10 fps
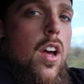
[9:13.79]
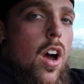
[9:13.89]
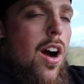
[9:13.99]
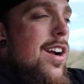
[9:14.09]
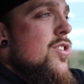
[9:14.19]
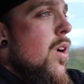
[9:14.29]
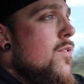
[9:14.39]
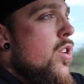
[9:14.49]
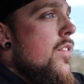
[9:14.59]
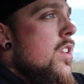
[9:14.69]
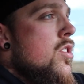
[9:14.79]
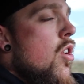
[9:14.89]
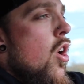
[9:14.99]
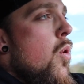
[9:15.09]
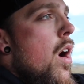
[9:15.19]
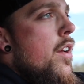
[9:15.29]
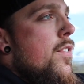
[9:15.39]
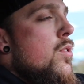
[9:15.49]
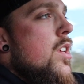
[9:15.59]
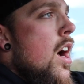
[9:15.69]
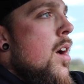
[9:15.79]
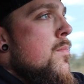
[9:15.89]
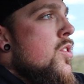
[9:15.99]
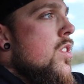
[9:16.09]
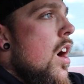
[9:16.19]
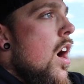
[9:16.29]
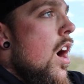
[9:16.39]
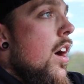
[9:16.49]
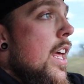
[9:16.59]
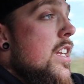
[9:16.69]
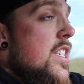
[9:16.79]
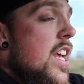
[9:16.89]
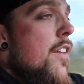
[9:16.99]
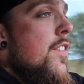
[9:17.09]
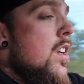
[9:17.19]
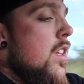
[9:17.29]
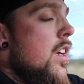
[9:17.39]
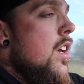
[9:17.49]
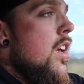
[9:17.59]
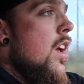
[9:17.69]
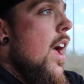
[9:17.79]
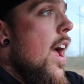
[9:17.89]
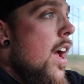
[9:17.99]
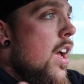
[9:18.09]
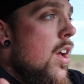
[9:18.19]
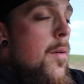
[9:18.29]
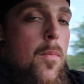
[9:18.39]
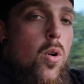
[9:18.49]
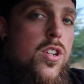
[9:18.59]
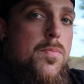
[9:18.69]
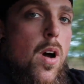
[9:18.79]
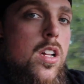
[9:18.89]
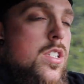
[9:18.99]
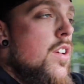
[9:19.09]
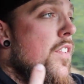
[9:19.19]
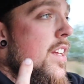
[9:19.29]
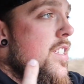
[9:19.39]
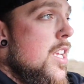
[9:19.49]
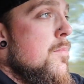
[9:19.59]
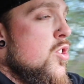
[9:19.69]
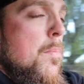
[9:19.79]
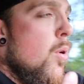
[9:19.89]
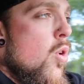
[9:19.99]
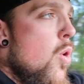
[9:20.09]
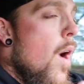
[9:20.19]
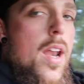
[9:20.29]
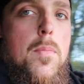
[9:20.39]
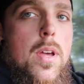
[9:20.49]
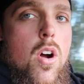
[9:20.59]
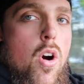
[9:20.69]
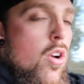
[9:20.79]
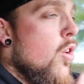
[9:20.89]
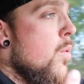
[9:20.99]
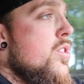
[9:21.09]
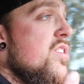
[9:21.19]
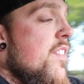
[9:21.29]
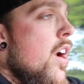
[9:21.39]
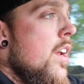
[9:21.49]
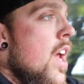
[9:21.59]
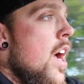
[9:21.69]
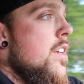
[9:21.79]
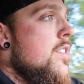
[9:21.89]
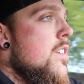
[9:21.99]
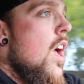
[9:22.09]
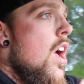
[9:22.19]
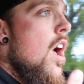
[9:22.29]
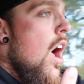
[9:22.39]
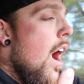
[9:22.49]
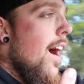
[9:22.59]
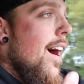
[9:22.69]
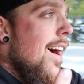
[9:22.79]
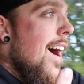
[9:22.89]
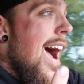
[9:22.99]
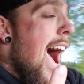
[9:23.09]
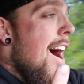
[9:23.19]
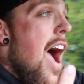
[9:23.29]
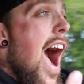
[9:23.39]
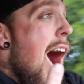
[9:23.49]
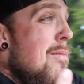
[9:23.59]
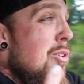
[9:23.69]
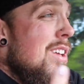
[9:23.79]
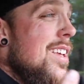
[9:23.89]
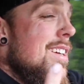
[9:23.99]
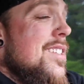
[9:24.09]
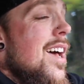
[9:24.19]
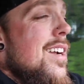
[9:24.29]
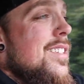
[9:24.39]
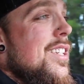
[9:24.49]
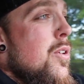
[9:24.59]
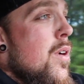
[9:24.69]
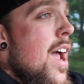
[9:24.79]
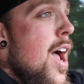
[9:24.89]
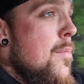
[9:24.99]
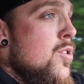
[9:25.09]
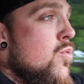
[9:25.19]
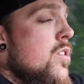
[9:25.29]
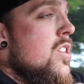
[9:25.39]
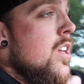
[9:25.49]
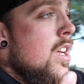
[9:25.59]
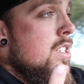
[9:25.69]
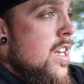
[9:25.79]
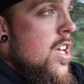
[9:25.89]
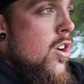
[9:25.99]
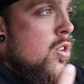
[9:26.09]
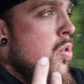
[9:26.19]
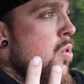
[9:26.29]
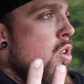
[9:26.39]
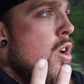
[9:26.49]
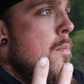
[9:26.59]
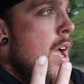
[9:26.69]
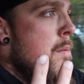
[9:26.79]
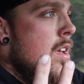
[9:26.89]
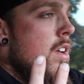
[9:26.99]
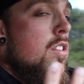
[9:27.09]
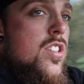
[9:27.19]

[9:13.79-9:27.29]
All right, so I've driven this car quite a few times. It is definitely, more responsive. It seems to pull quite a bit harder, which is very nice. I'm really excited to see what happens once he gets an intercooler, maybe